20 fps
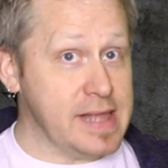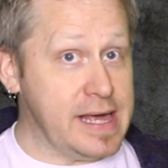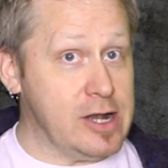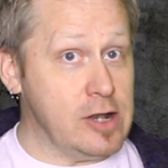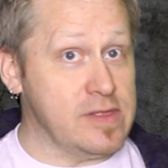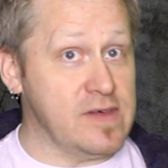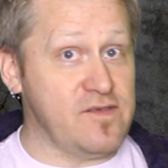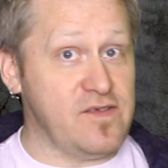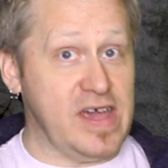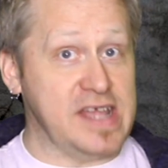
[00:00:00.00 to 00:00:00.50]

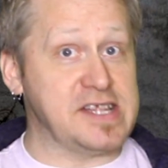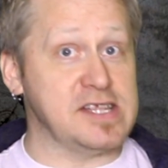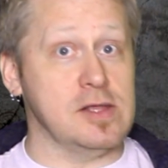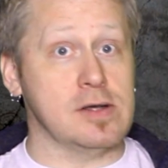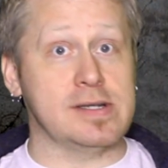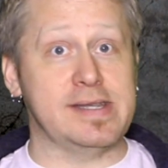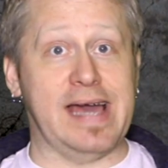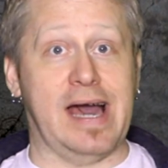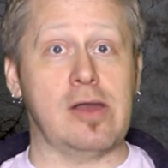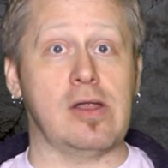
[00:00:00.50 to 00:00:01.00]
later, the fates
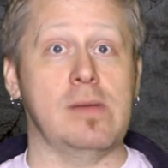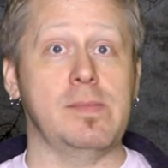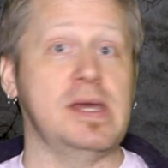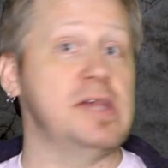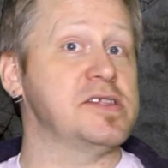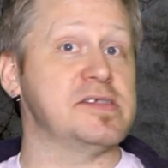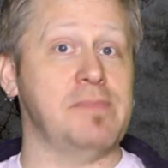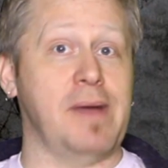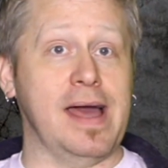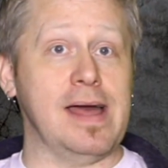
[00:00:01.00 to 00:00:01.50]
looked down on me
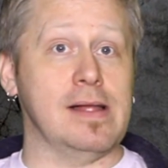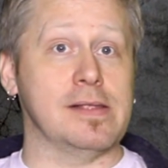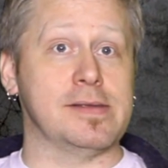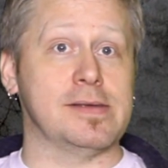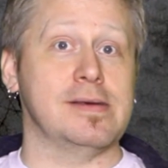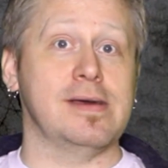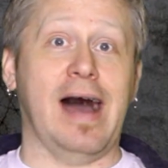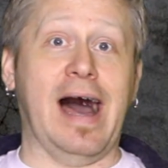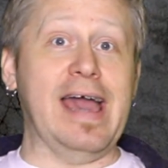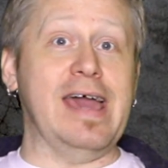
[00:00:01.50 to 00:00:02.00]
and
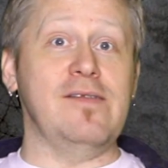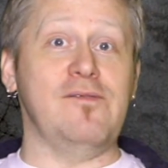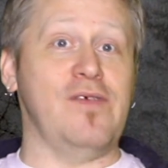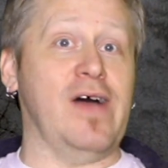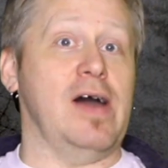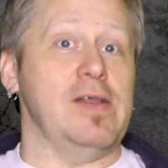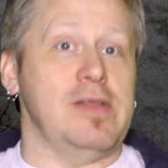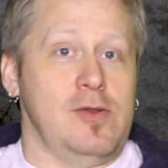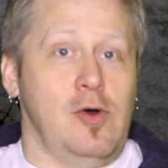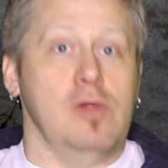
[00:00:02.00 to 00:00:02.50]
smiled. I had
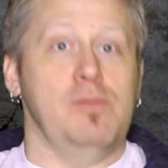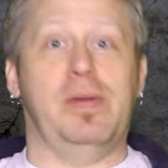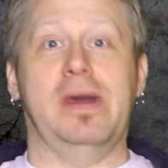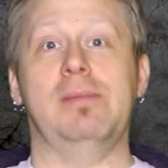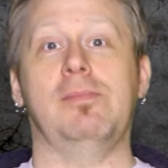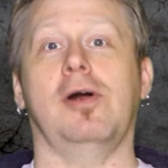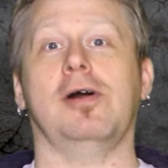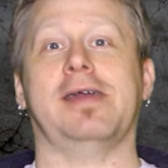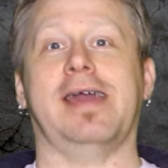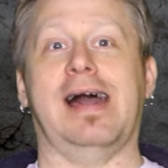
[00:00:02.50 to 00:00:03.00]
found an old
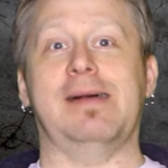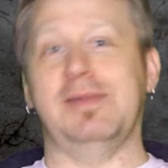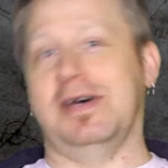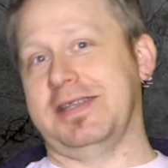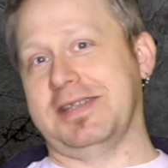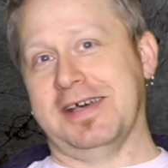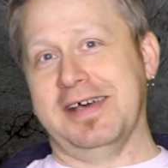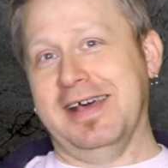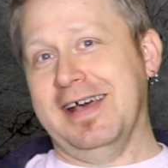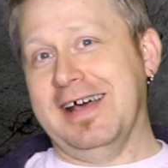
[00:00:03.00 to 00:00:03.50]
pinball
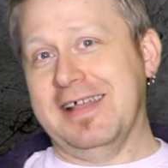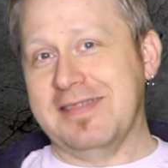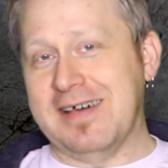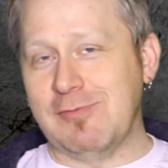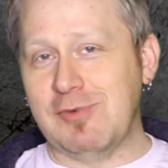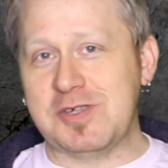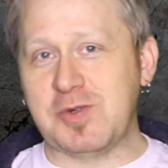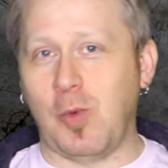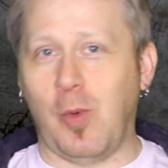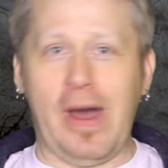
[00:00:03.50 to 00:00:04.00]
cabinet
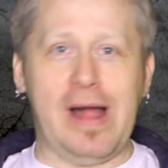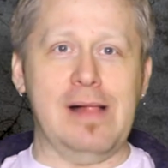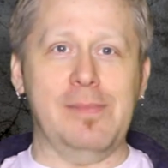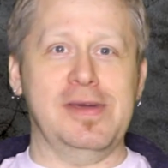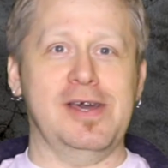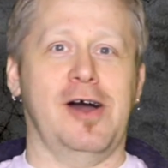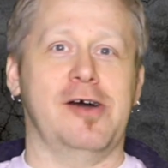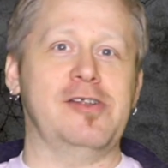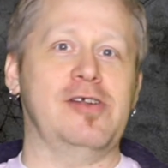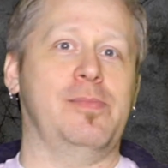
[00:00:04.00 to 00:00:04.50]
that was well
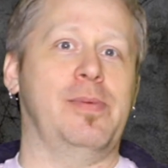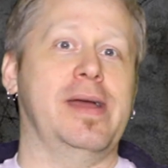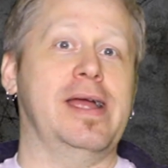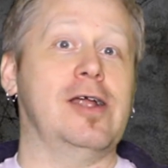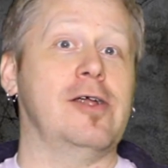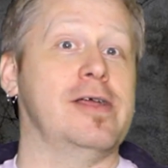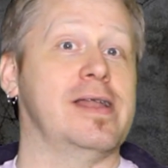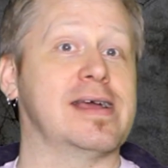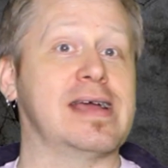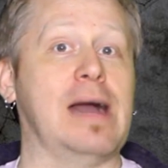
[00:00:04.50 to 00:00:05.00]
beyond
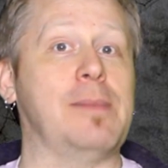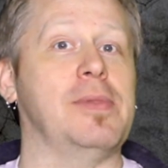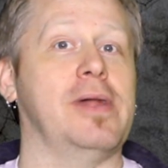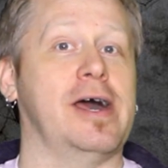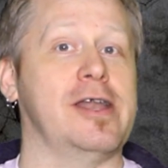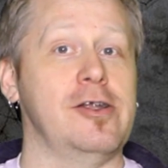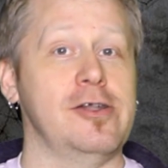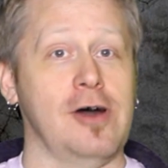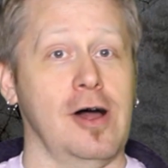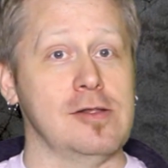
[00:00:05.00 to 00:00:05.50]
repair, and a couple
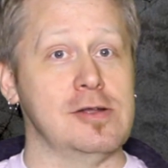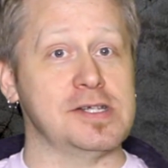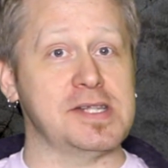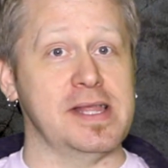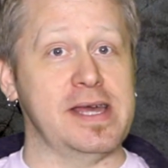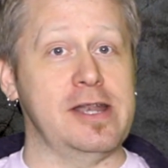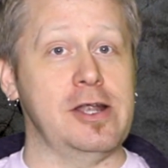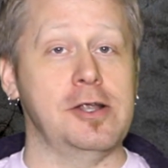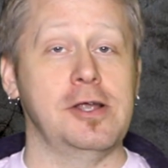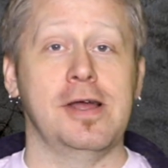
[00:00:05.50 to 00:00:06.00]
$100s
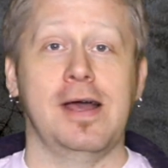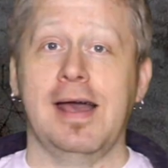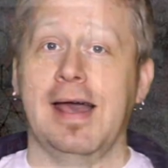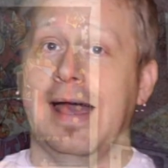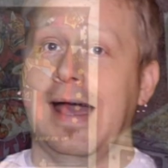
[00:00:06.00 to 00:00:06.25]
later,